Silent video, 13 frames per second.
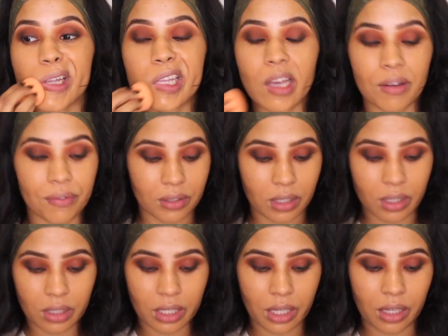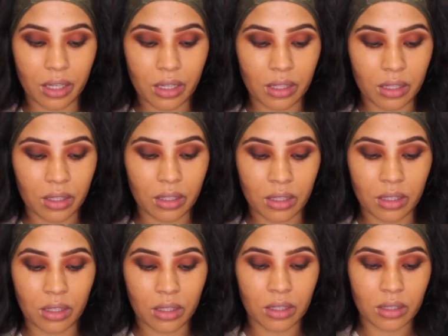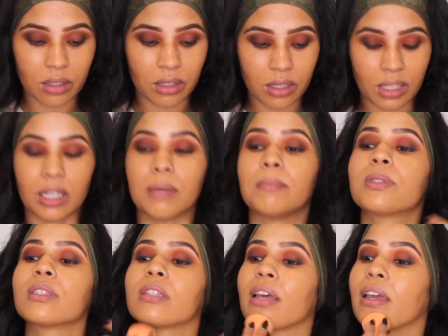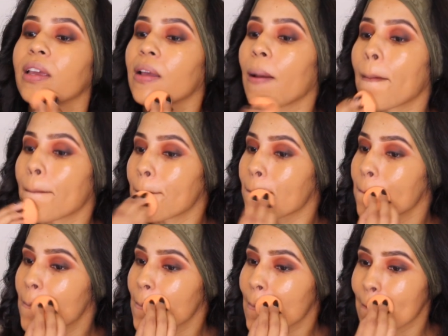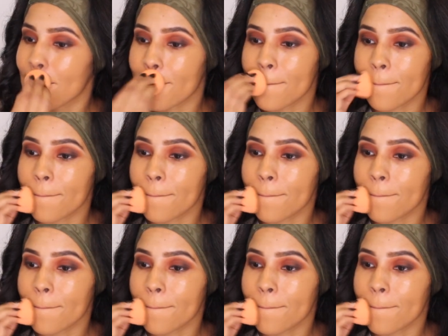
It definitely keeps like, I'm